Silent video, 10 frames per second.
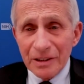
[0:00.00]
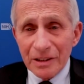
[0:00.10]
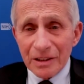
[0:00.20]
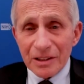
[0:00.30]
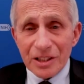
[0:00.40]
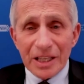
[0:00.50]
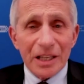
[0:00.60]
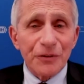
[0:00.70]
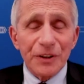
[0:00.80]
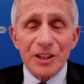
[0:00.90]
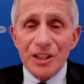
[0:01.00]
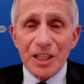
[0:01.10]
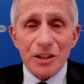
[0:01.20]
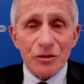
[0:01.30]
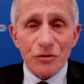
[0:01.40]
the Centers for
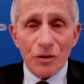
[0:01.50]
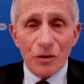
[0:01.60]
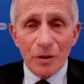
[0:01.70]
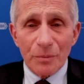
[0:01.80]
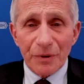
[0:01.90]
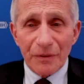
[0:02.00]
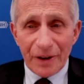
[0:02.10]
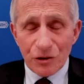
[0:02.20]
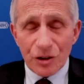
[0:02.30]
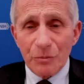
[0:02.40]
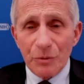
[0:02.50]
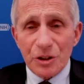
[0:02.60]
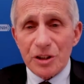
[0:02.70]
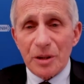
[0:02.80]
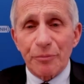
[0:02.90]
Disease Control and Prevention, which
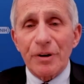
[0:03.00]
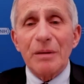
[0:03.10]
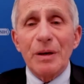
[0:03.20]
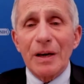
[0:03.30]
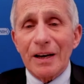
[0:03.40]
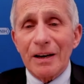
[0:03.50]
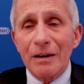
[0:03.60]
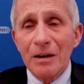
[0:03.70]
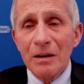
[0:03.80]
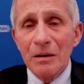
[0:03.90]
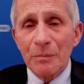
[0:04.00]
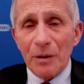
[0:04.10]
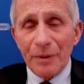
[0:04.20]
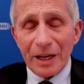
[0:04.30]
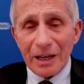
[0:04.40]
is the premier
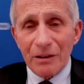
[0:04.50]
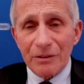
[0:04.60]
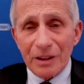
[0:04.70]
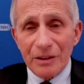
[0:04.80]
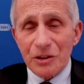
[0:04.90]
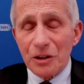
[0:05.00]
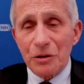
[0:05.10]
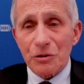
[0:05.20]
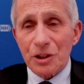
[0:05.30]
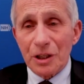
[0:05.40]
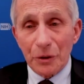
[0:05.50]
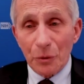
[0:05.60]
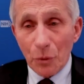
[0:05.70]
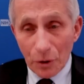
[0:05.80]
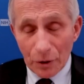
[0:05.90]
public health institution in the
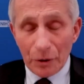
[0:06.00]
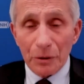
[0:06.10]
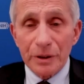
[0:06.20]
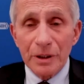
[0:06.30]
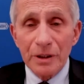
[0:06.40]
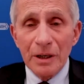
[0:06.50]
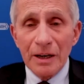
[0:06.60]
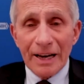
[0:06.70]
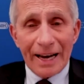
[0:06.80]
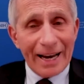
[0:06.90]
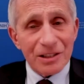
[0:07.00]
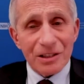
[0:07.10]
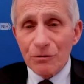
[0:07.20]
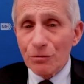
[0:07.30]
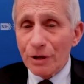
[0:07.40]
world, has
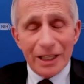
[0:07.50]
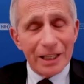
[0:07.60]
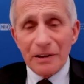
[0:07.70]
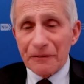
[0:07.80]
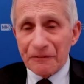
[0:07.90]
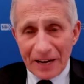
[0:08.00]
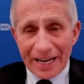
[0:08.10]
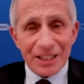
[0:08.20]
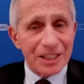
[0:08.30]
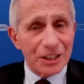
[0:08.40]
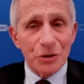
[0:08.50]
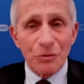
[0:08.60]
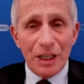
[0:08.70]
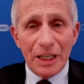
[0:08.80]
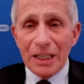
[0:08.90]
really the facts that you
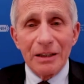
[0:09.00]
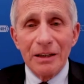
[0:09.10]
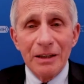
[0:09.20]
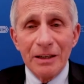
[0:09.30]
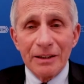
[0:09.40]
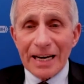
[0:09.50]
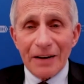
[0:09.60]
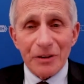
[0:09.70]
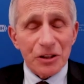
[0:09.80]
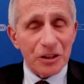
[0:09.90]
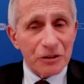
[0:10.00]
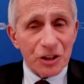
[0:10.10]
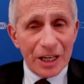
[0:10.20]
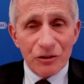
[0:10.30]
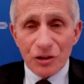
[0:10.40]
need. They have a
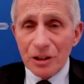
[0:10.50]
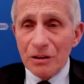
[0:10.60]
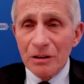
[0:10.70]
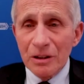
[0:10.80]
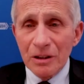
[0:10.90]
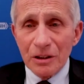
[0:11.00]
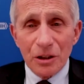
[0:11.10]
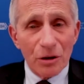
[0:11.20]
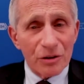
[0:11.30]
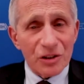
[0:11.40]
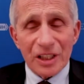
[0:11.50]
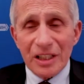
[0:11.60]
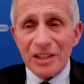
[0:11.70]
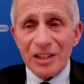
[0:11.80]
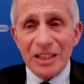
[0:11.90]
search engine. You go to
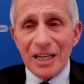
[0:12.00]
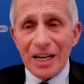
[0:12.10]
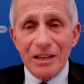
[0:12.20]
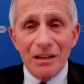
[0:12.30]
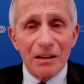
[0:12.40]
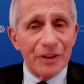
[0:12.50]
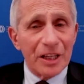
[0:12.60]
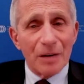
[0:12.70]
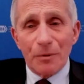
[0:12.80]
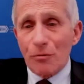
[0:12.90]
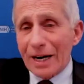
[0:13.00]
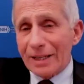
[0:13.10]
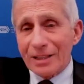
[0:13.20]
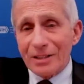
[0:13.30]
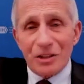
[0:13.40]
cdc.gov in the upper
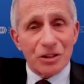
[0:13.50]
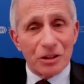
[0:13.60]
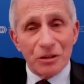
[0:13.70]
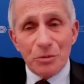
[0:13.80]
right, there's a search